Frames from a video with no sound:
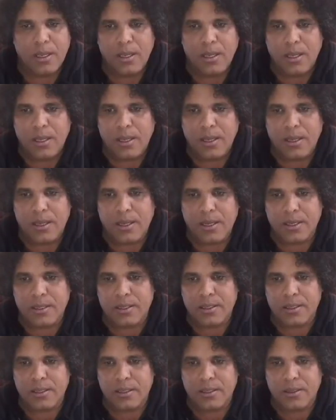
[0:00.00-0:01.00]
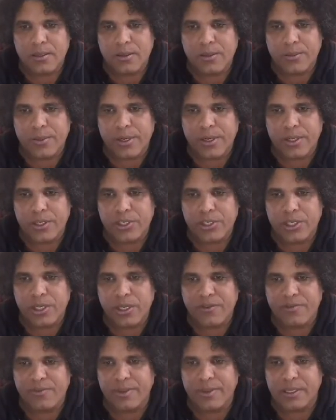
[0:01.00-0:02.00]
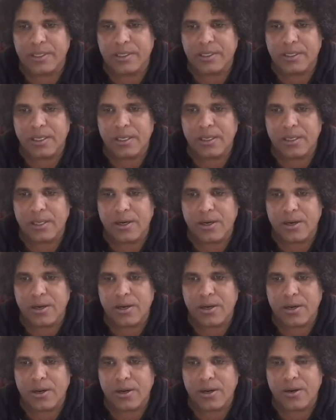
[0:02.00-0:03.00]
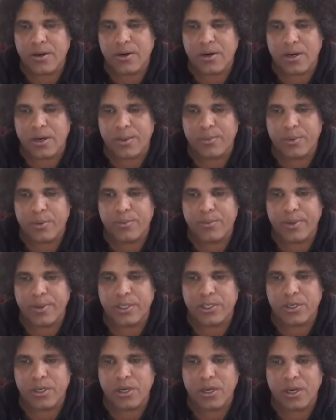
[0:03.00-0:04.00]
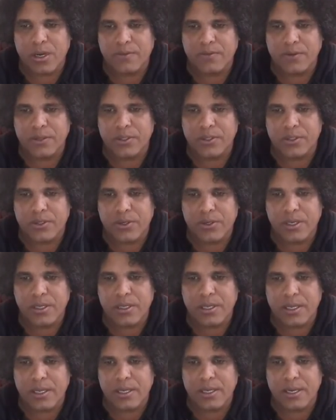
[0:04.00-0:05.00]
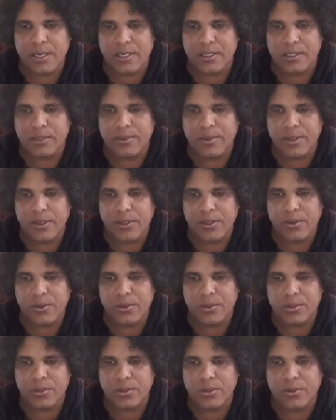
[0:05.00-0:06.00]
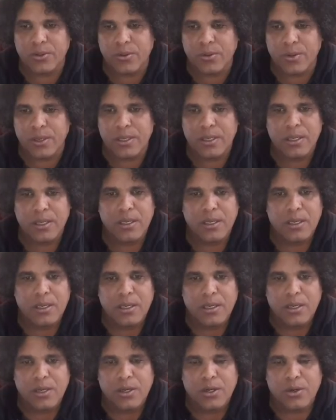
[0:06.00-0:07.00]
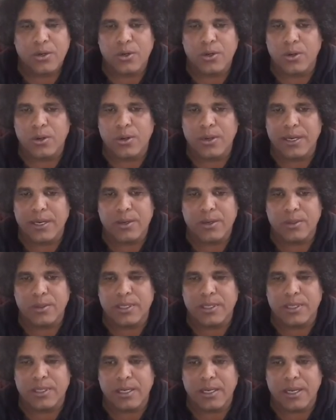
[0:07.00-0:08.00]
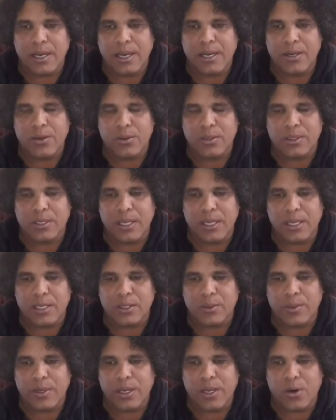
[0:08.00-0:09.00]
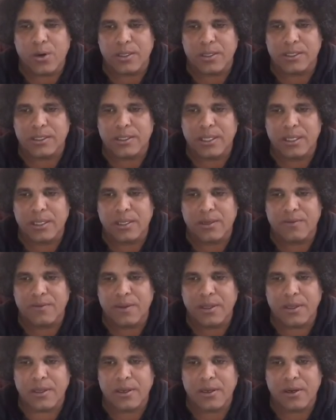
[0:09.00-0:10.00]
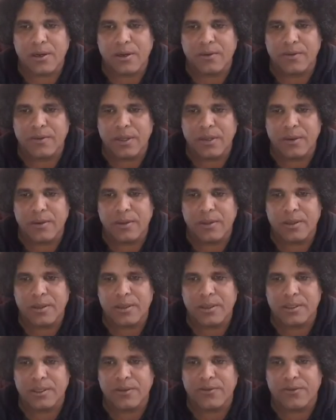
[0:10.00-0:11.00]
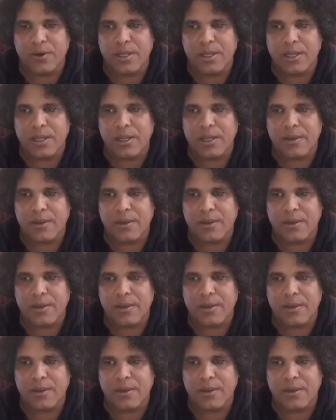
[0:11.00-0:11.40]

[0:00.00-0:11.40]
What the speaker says: That, good morning, Chief. Please take the crappo picture off the screen. That guy is being used to do a. No, I don't think it's with the consent of that's the funny thing.